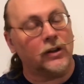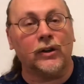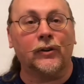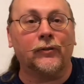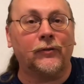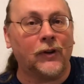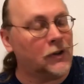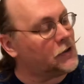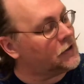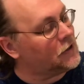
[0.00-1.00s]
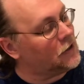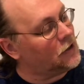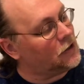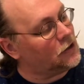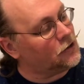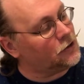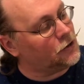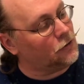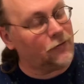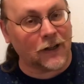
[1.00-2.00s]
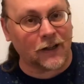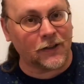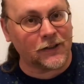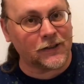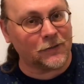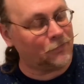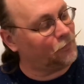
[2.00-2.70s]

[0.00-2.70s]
your first two fingers.